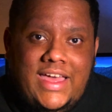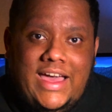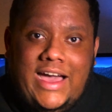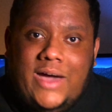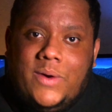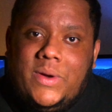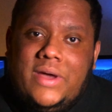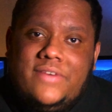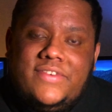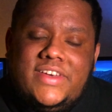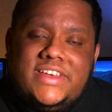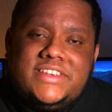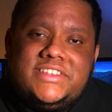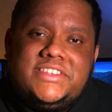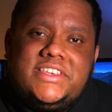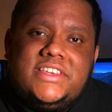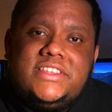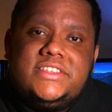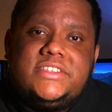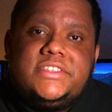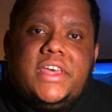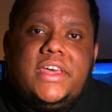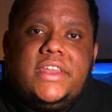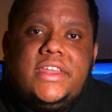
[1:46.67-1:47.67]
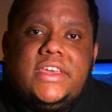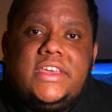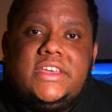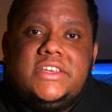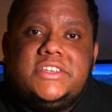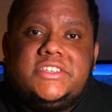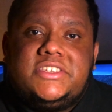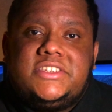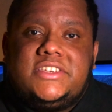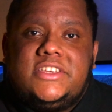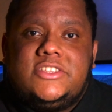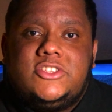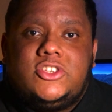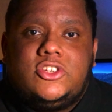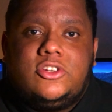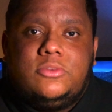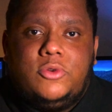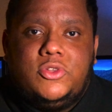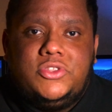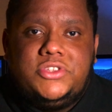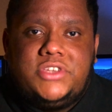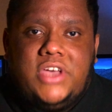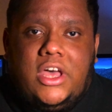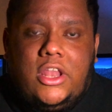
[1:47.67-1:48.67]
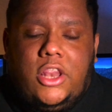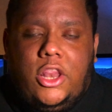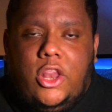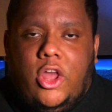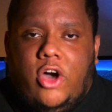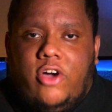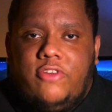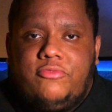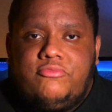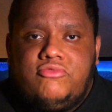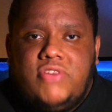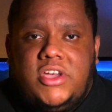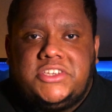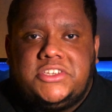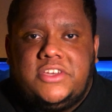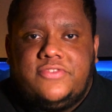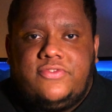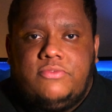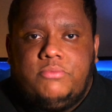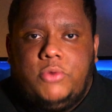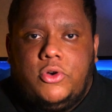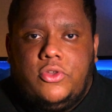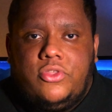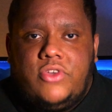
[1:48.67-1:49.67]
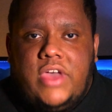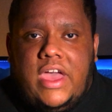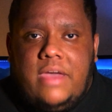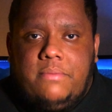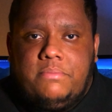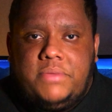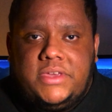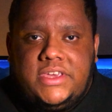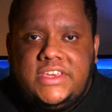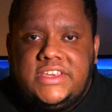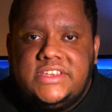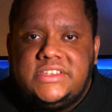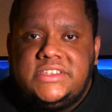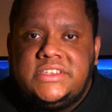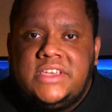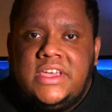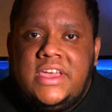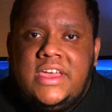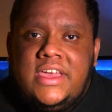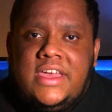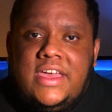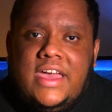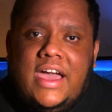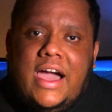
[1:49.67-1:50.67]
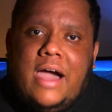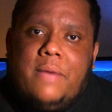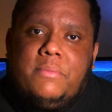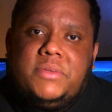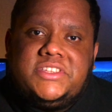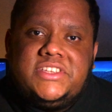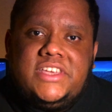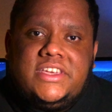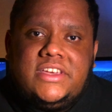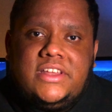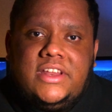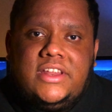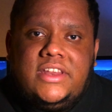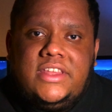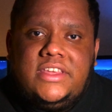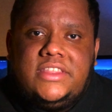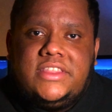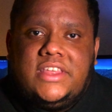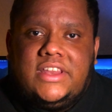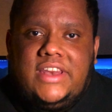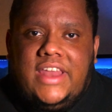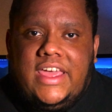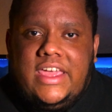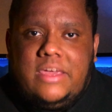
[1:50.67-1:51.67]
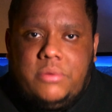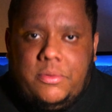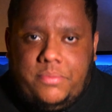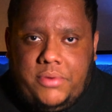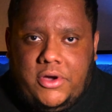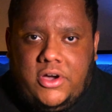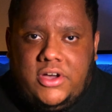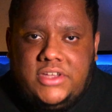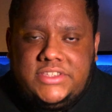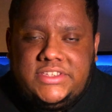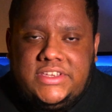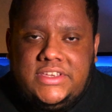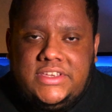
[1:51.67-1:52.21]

However, since then he has since come under a lot of pressure from other MPs, and particularly the Labour Party,